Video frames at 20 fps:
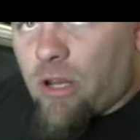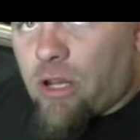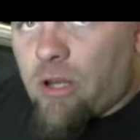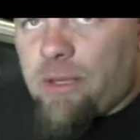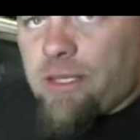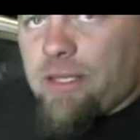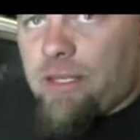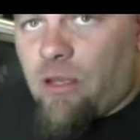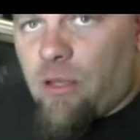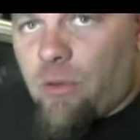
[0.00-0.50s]
going to
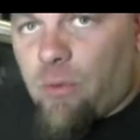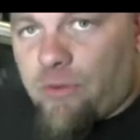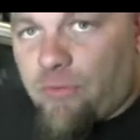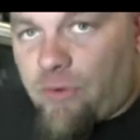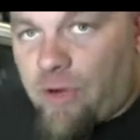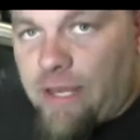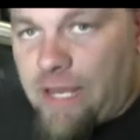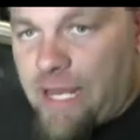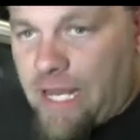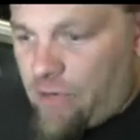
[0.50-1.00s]
be dealing with
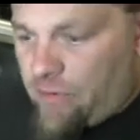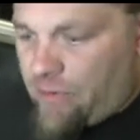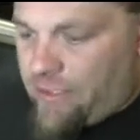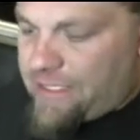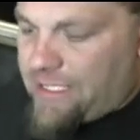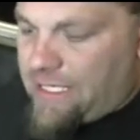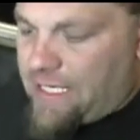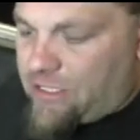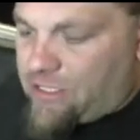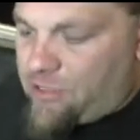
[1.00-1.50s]
right now
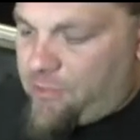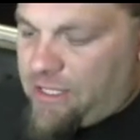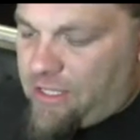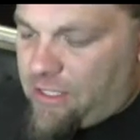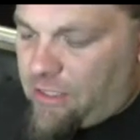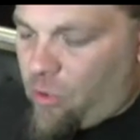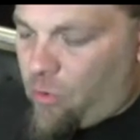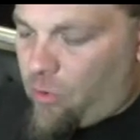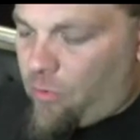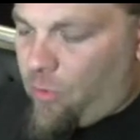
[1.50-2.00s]
is going to actually be
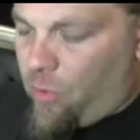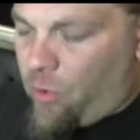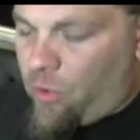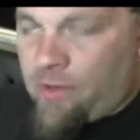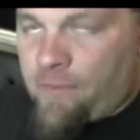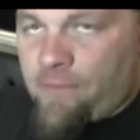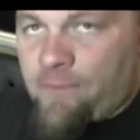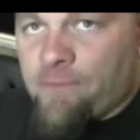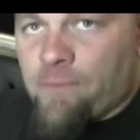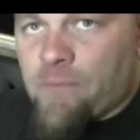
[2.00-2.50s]
the lower
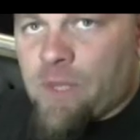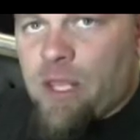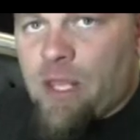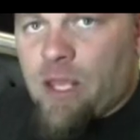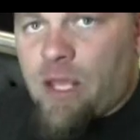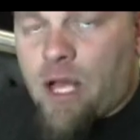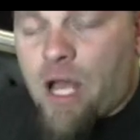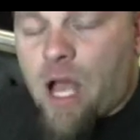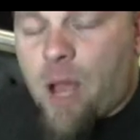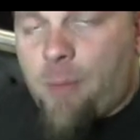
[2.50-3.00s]
port.
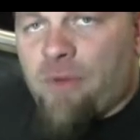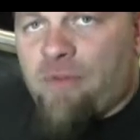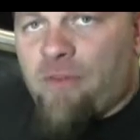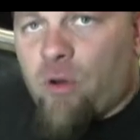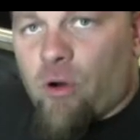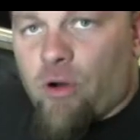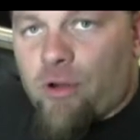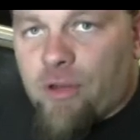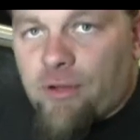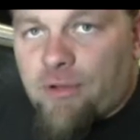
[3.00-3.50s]
If
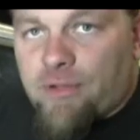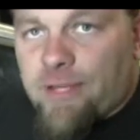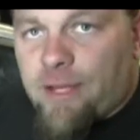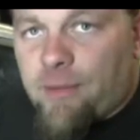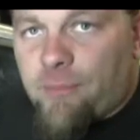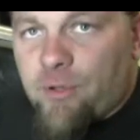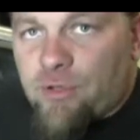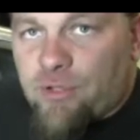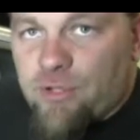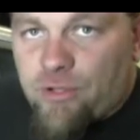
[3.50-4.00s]
you are using
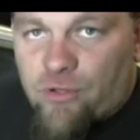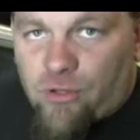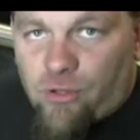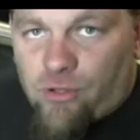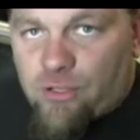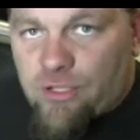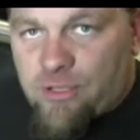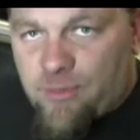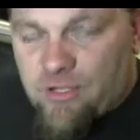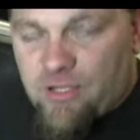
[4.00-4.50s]
a boost
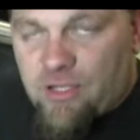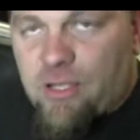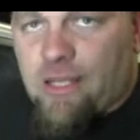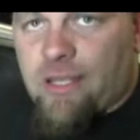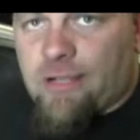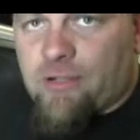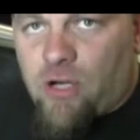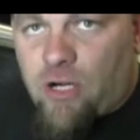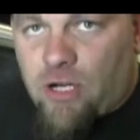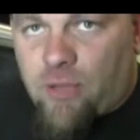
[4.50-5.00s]
controller, especially the
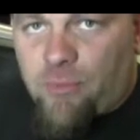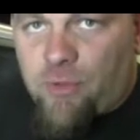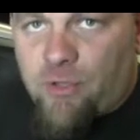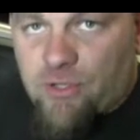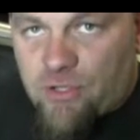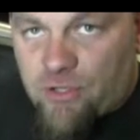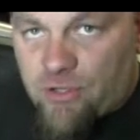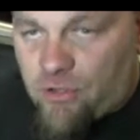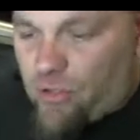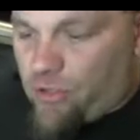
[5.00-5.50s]
electronic
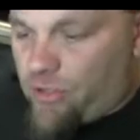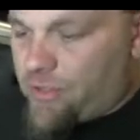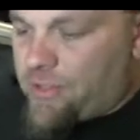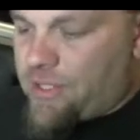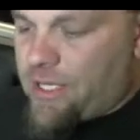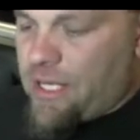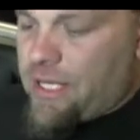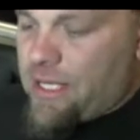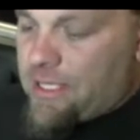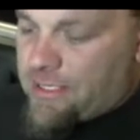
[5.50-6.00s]
boost
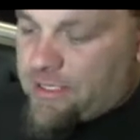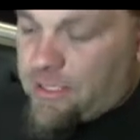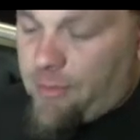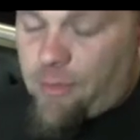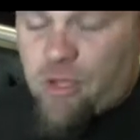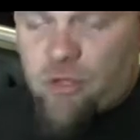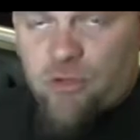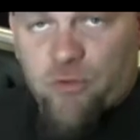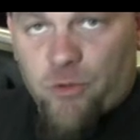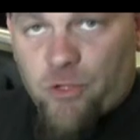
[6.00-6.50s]
controllers, some
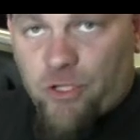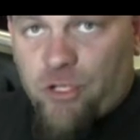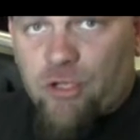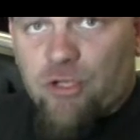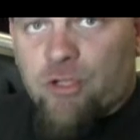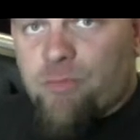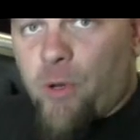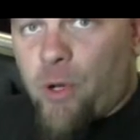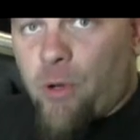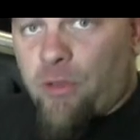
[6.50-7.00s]
of those will
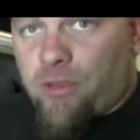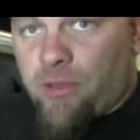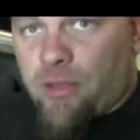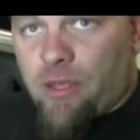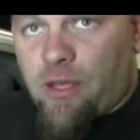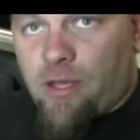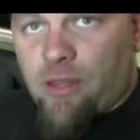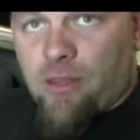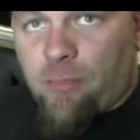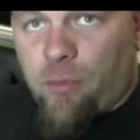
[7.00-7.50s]
use both
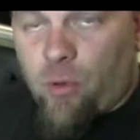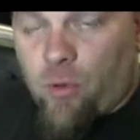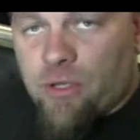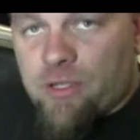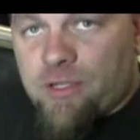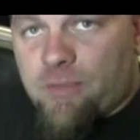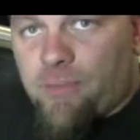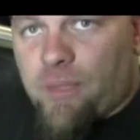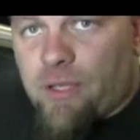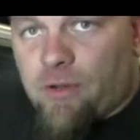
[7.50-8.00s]
the
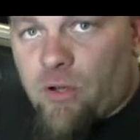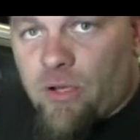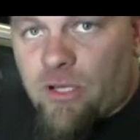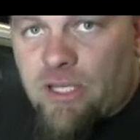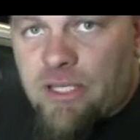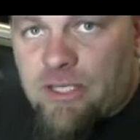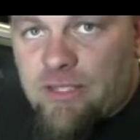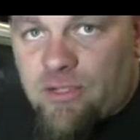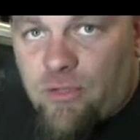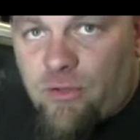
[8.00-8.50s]
ports, but go
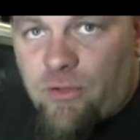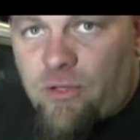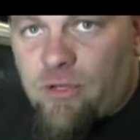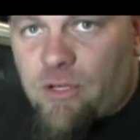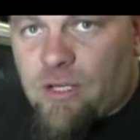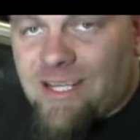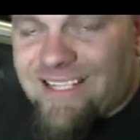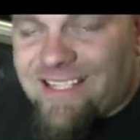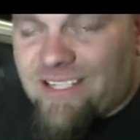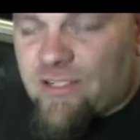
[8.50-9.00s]
ahead and
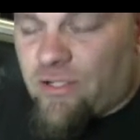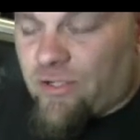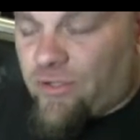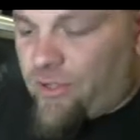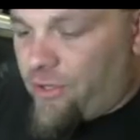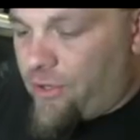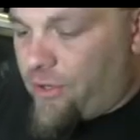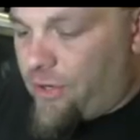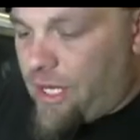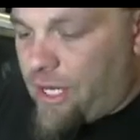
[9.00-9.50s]
consult
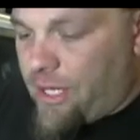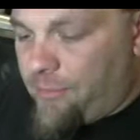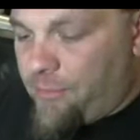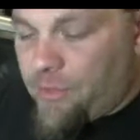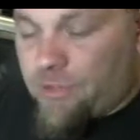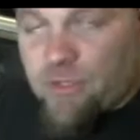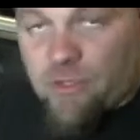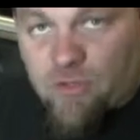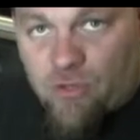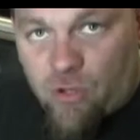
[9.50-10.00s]
your
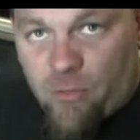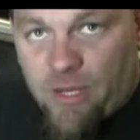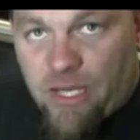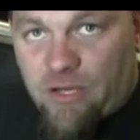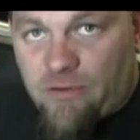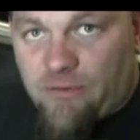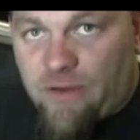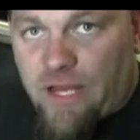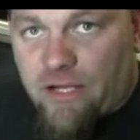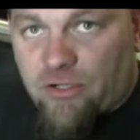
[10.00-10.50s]
boost control
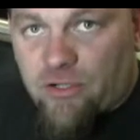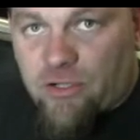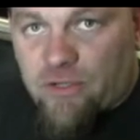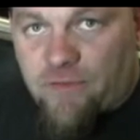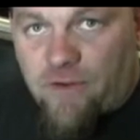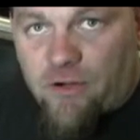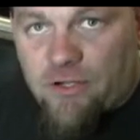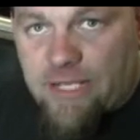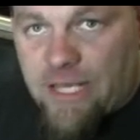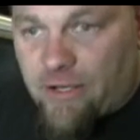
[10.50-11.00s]
manufacturer as
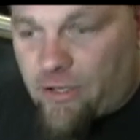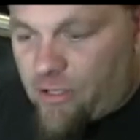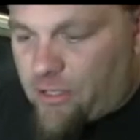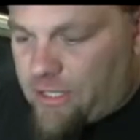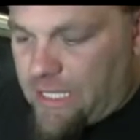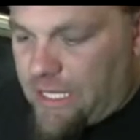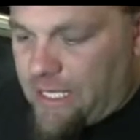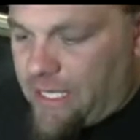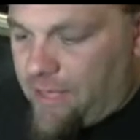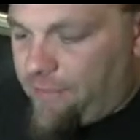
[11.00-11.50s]
far as how to hook
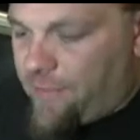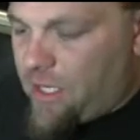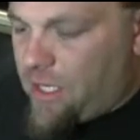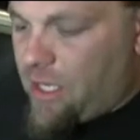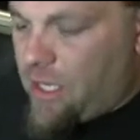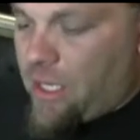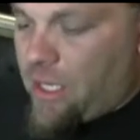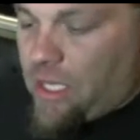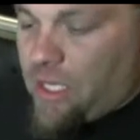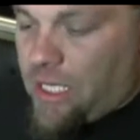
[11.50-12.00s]
that up.
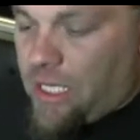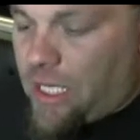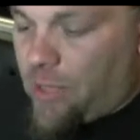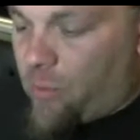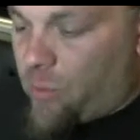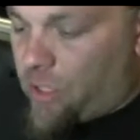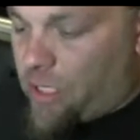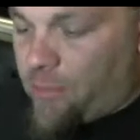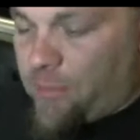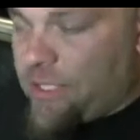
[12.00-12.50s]

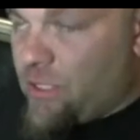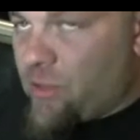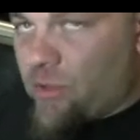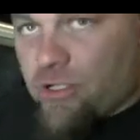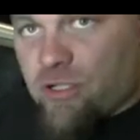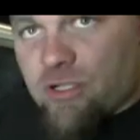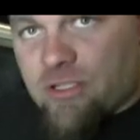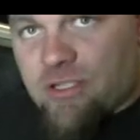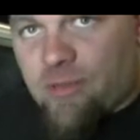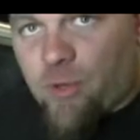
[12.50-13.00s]
We're going to be
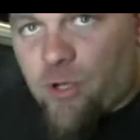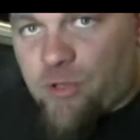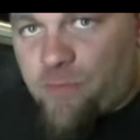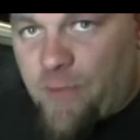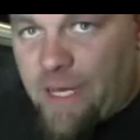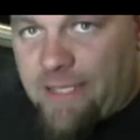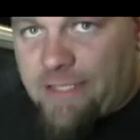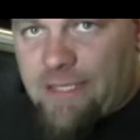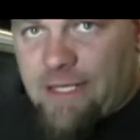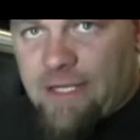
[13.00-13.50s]
doing just the most
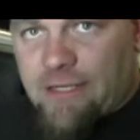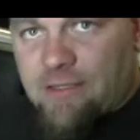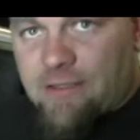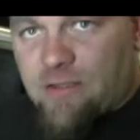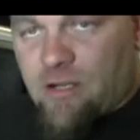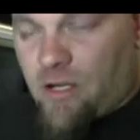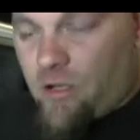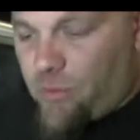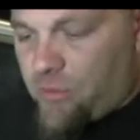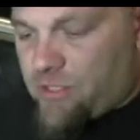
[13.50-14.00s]
basic
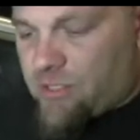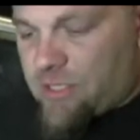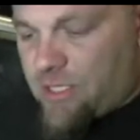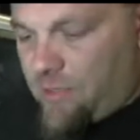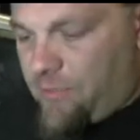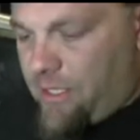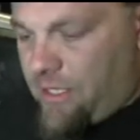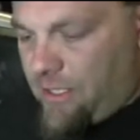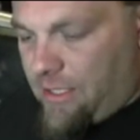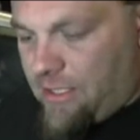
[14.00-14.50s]
install, which is
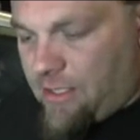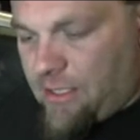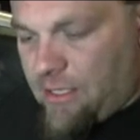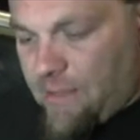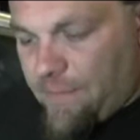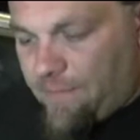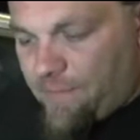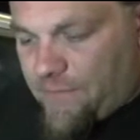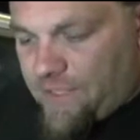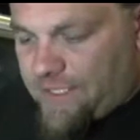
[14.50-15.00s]
going to be the
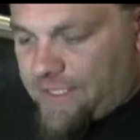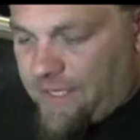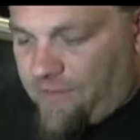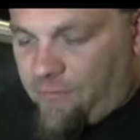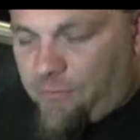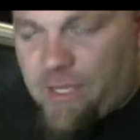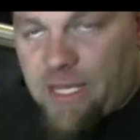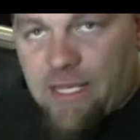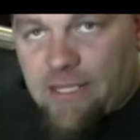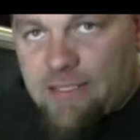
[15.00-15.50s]

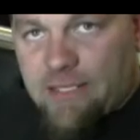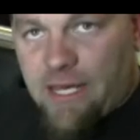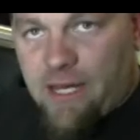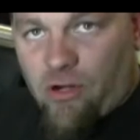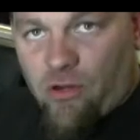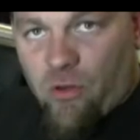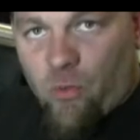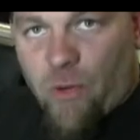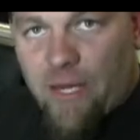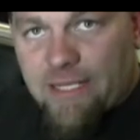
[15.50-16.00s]
7 PSI
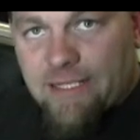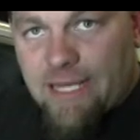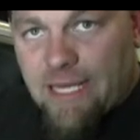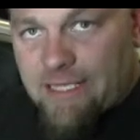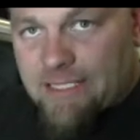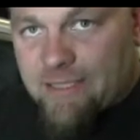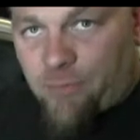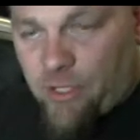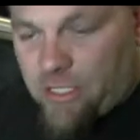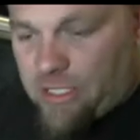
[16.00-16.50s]
or the
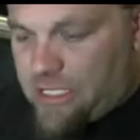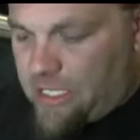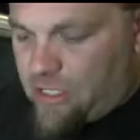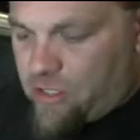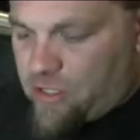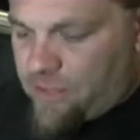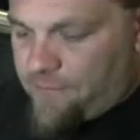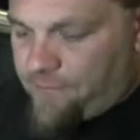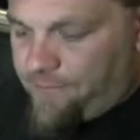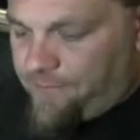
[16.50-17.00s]
wastegate spring
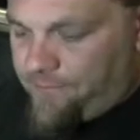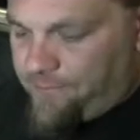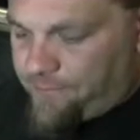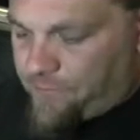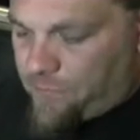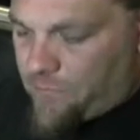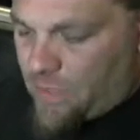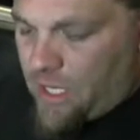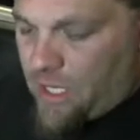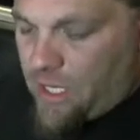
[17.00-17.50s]
tension.
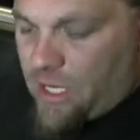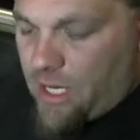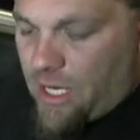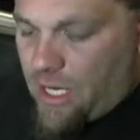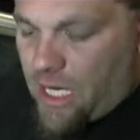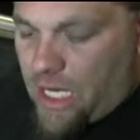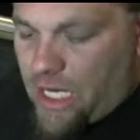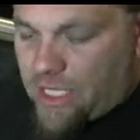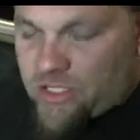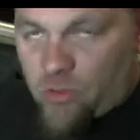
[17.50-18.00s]

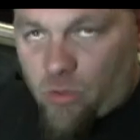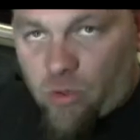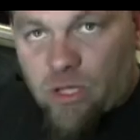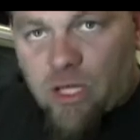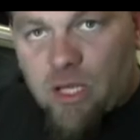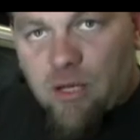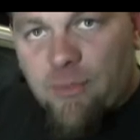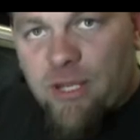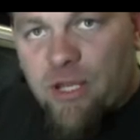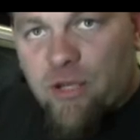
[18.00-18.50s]
So we're
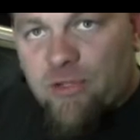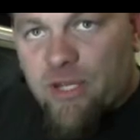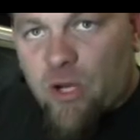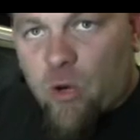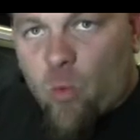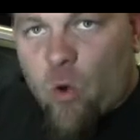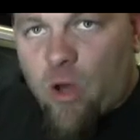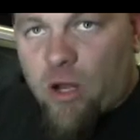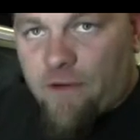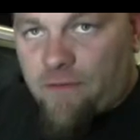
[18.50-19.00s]
only going to be
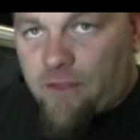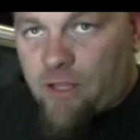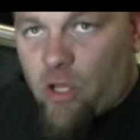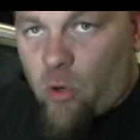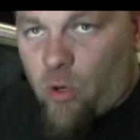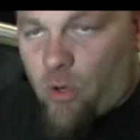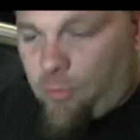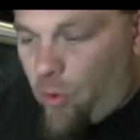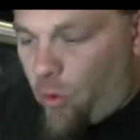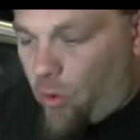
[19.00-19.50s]
using one of the
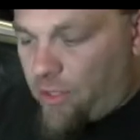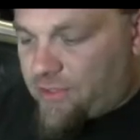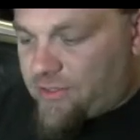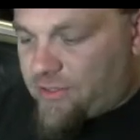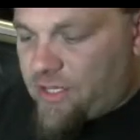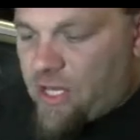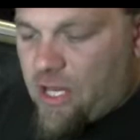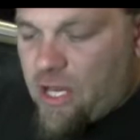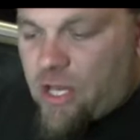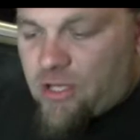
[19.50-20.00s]
lower ports.
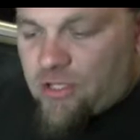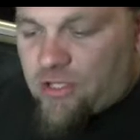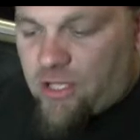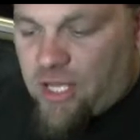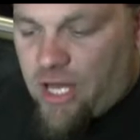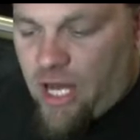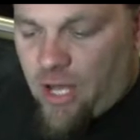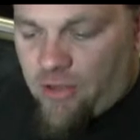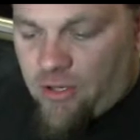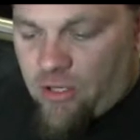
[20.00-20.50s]
So
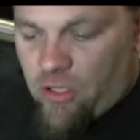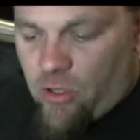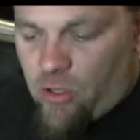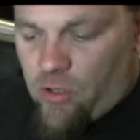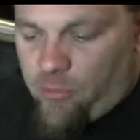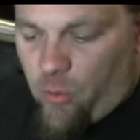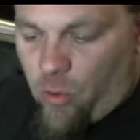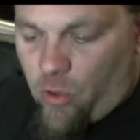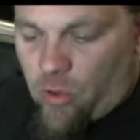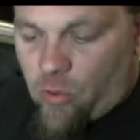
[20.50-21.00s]
the other
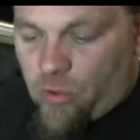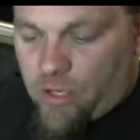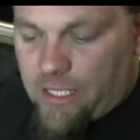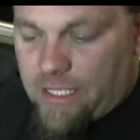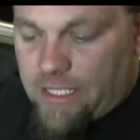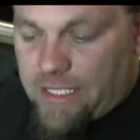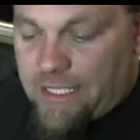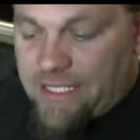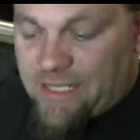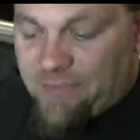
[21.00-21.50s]
lower port we're
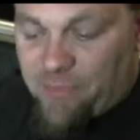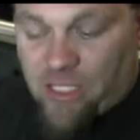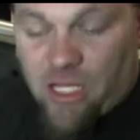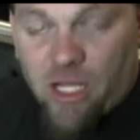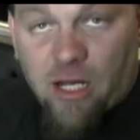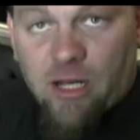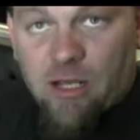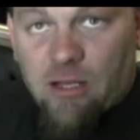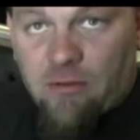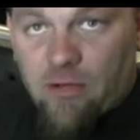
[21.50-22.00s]
going to need to
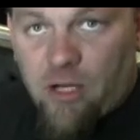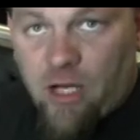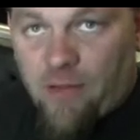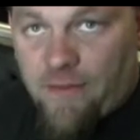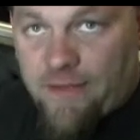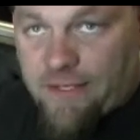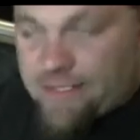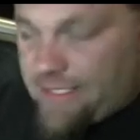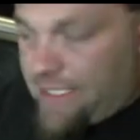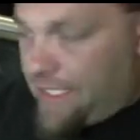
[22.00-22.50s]
plug on
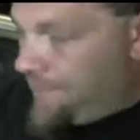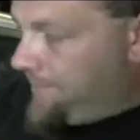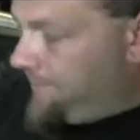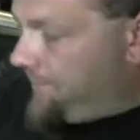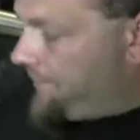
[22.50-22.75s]
this thing.